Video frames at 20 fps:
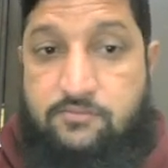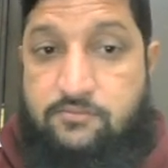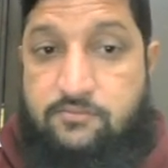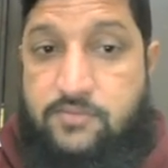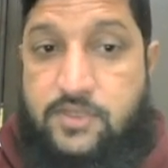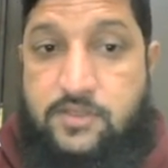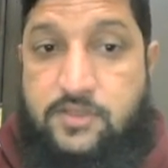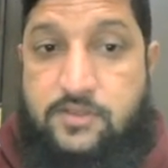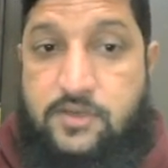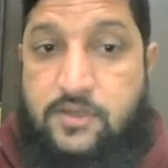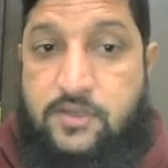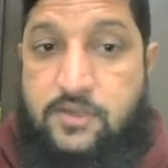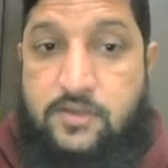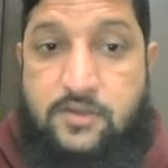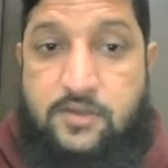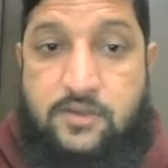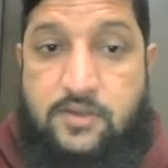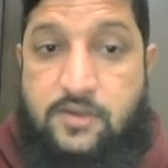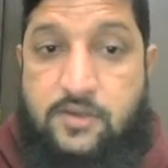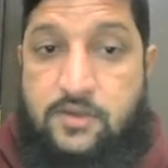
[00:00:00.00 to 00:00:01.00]
B3.
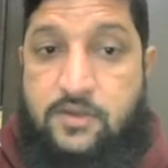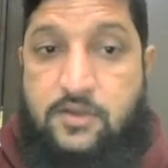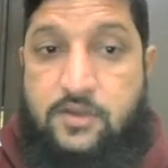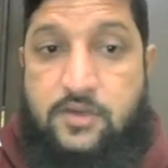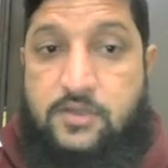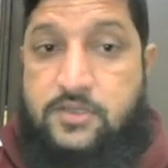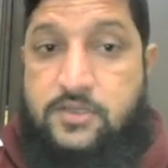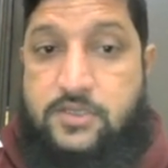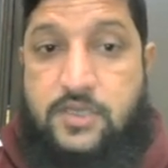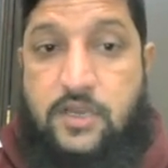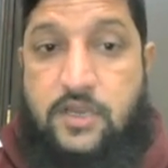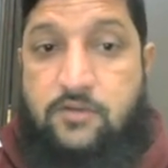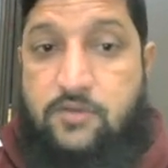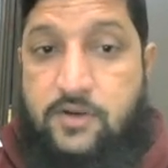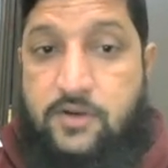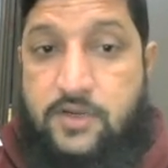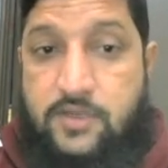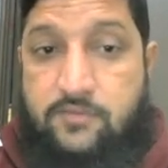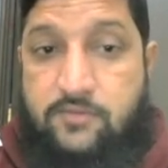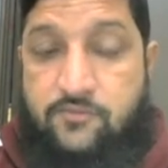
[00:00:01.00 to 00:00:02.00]
It is
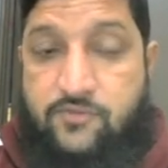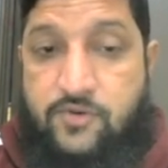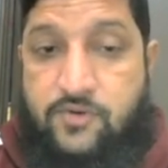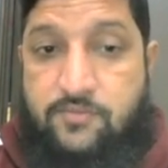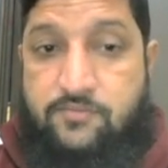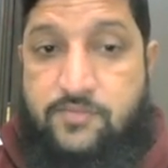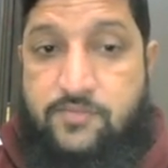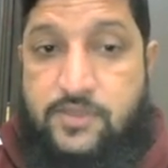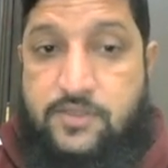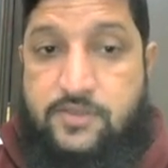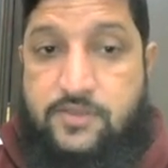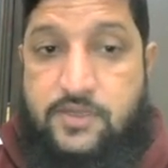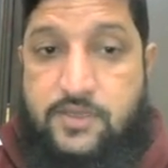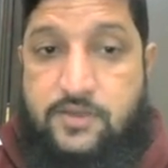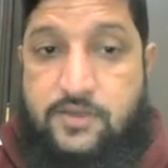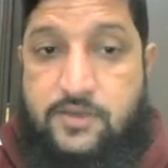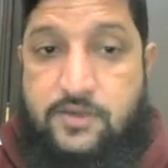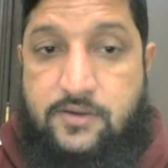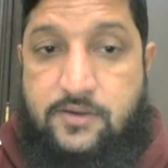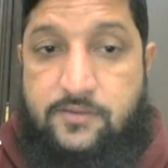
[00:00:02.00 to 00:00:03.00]
calculating from B3
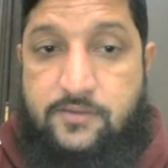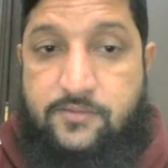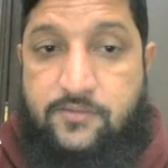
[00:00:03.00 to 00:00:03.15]
here.